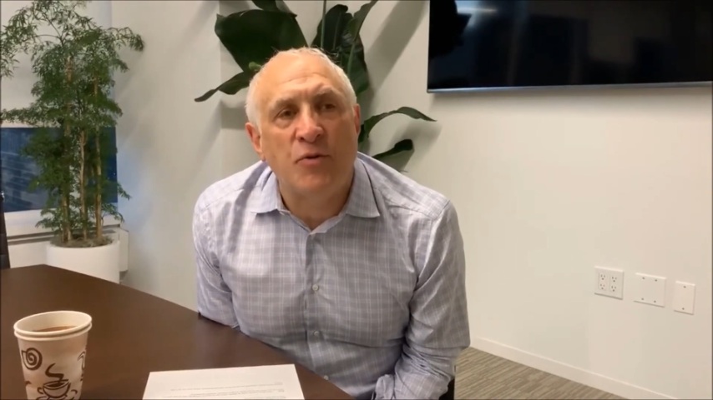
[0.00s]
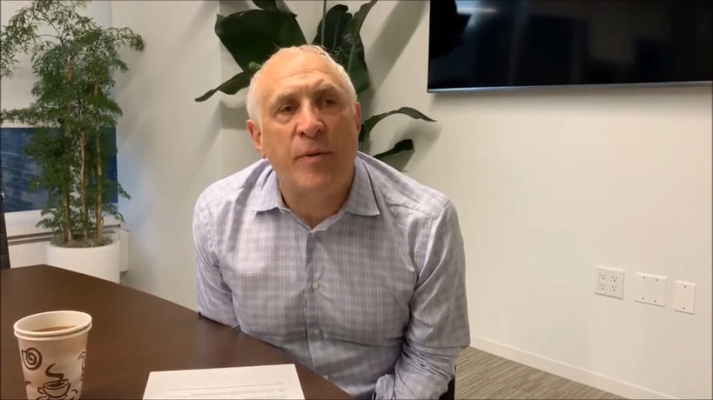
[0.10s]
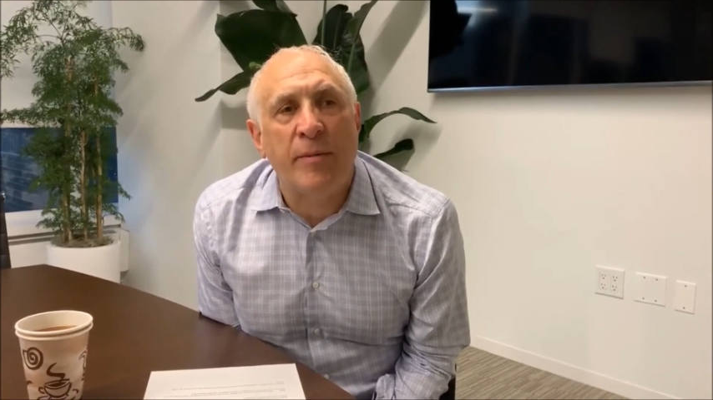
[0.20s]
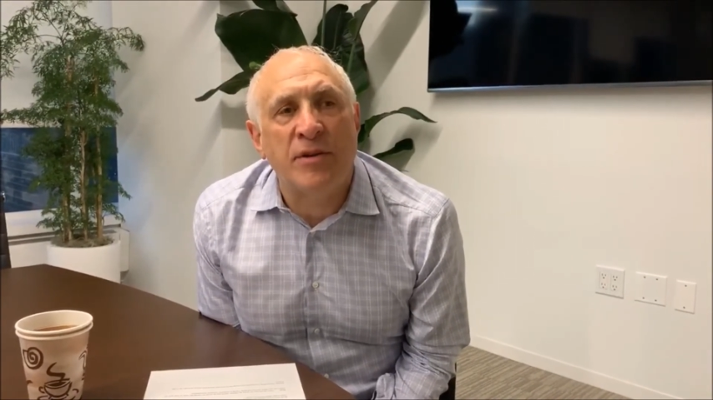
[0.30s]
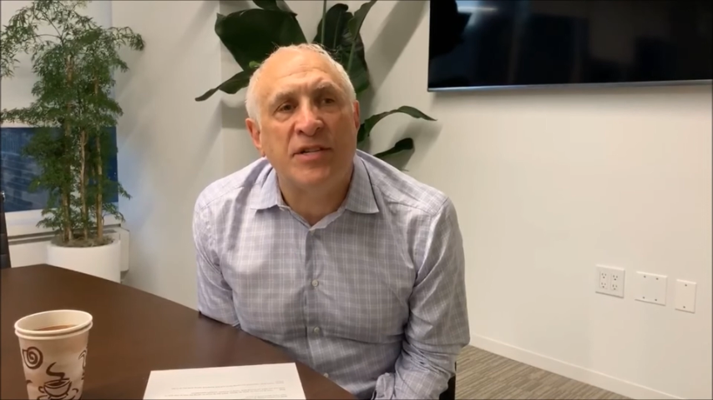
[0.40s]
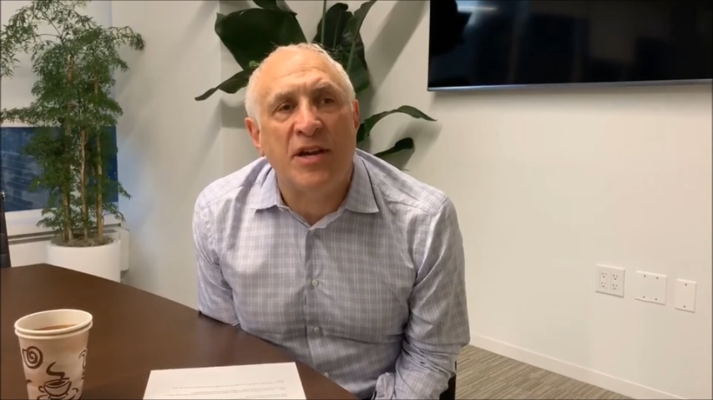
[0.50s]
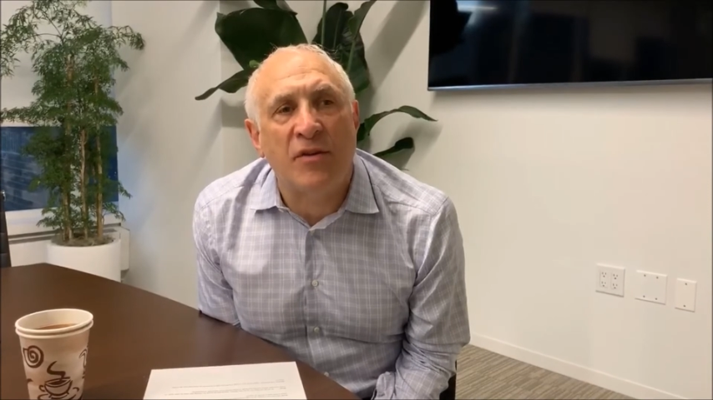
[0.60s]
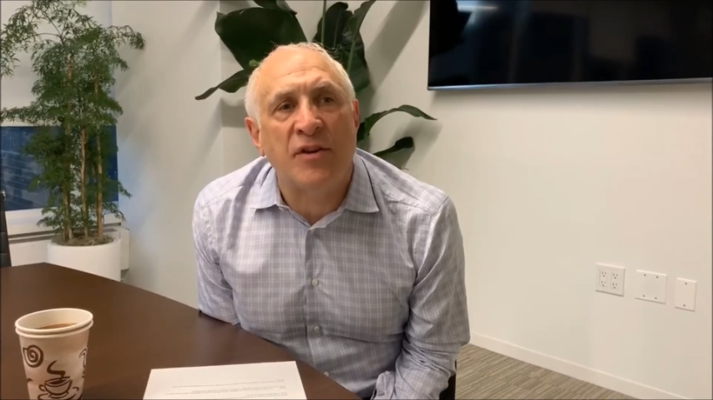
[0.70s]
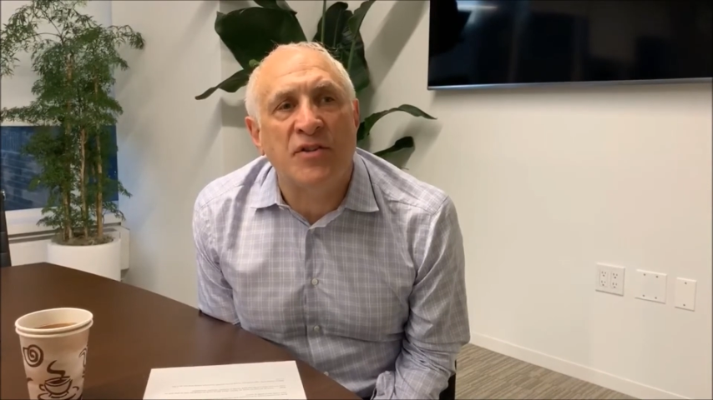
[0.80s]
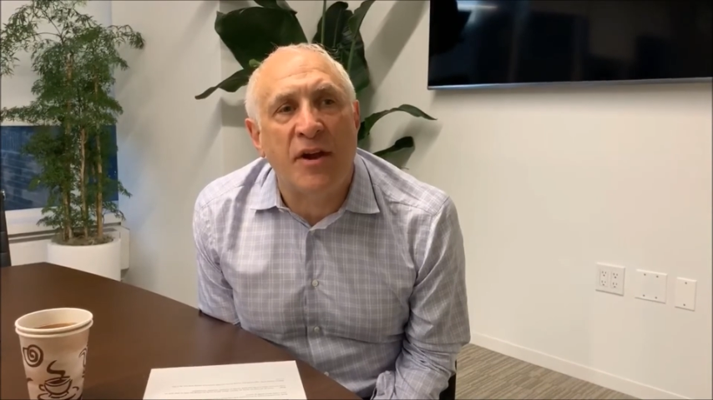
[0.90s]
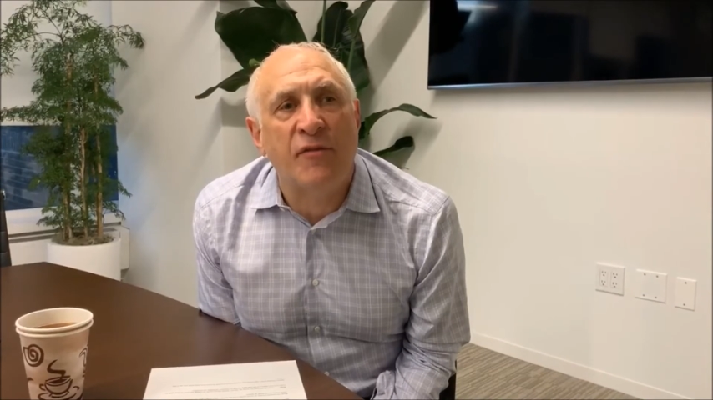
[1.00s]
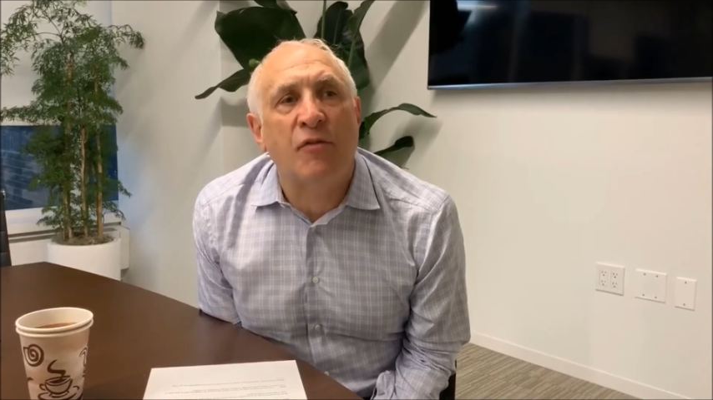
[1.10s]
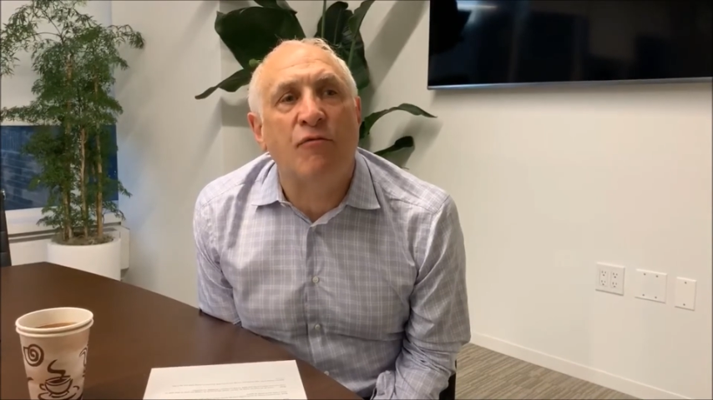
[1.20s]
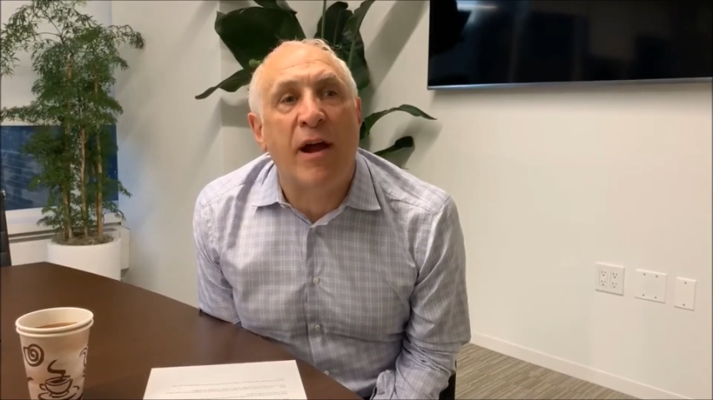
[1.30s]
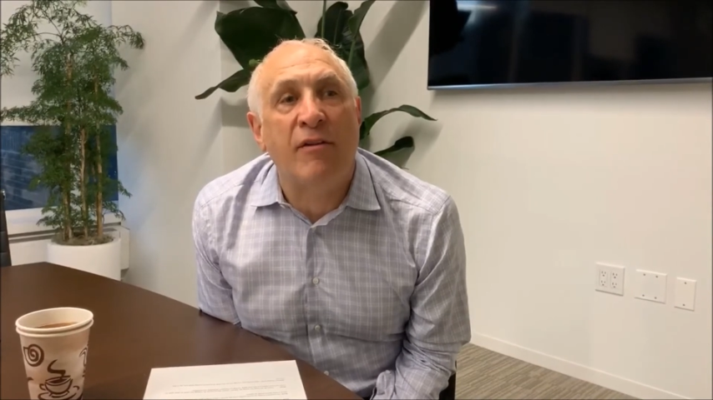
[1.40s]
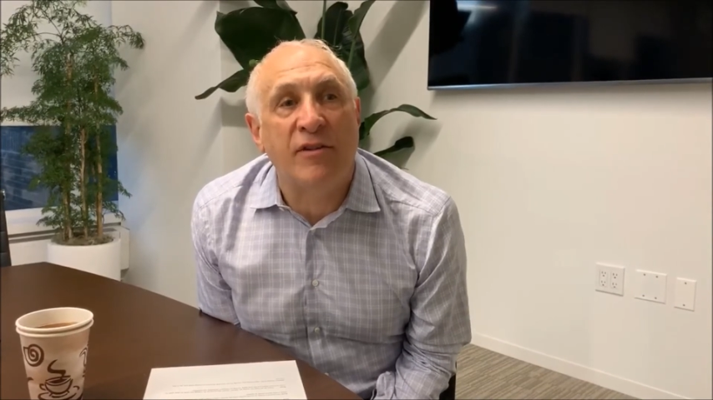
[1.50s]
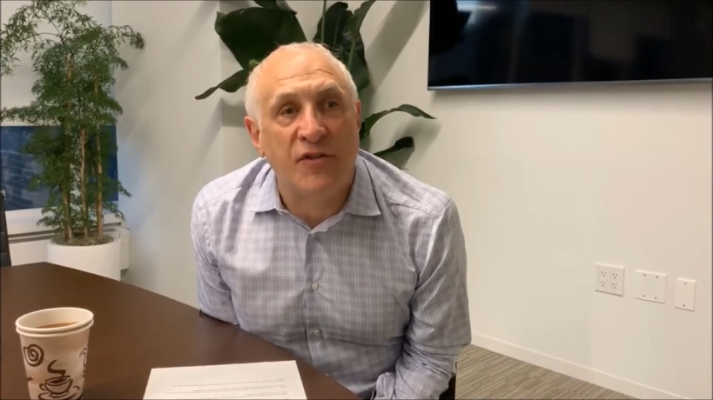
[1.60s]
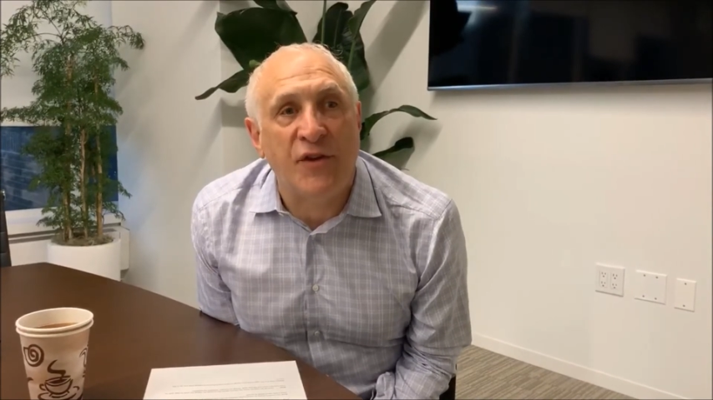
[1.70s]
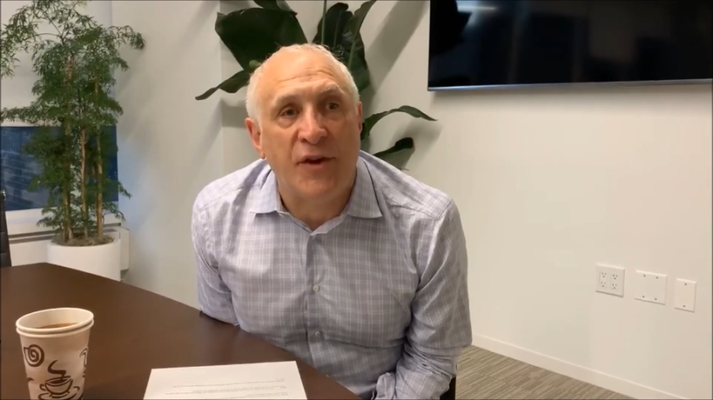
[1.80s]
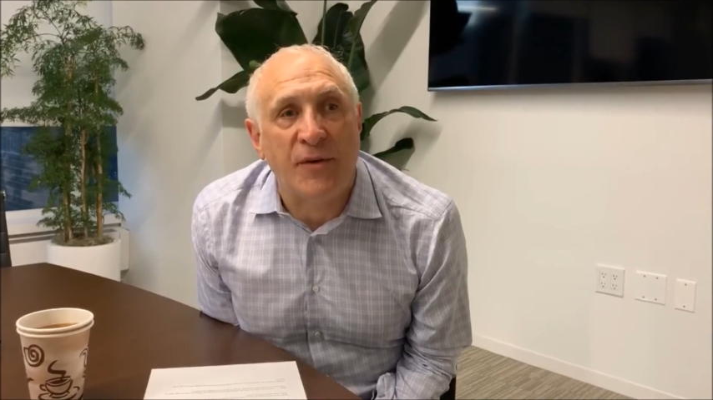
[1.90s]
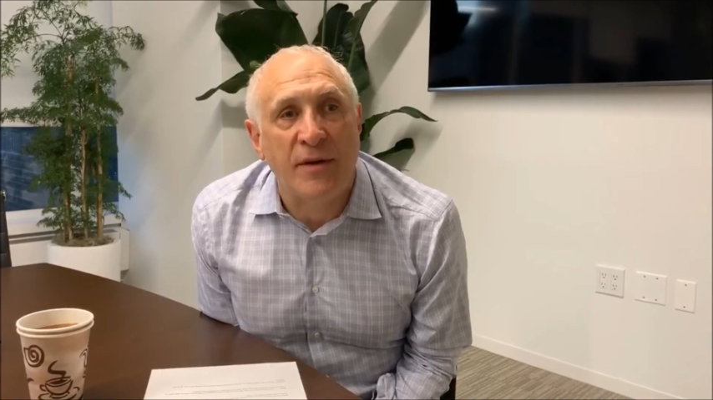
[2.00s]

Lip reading: be able to sell their stuff directly to you.